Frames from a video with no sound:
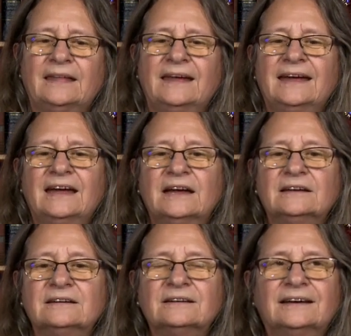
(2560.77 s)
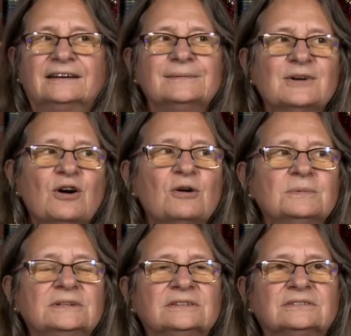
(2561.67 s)
And I'd come home
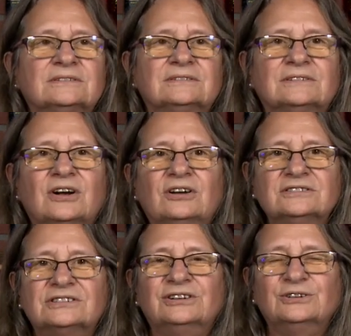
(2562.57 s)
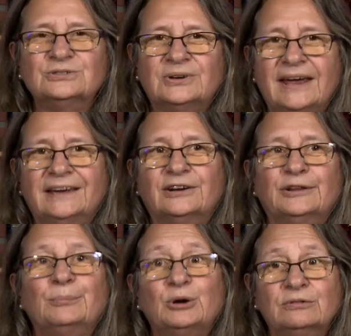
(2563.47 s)
and all his clothes are hanging on
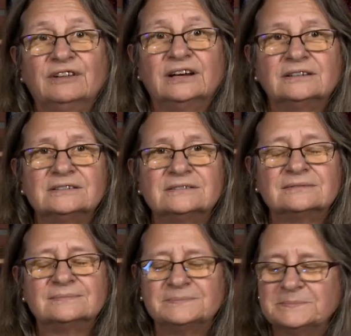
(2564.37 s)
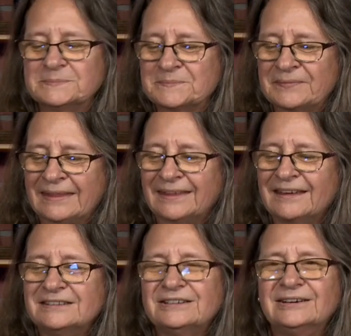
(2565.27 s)
the Bowflex.
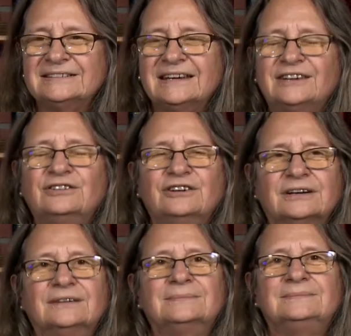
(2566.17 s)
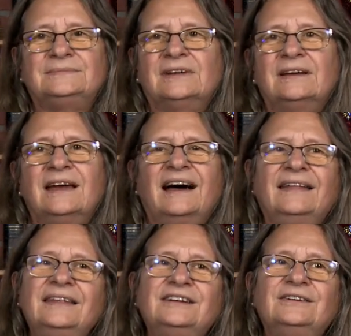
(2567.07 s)
So I was like, look,
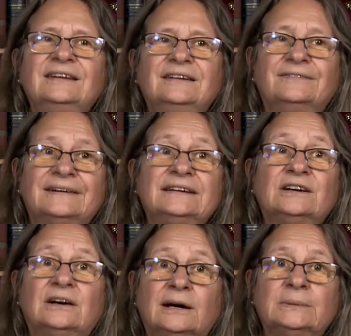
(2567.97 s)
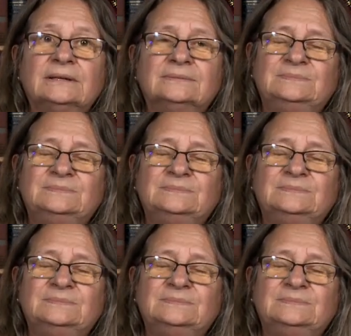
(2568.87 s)
I think you need to find a hobby.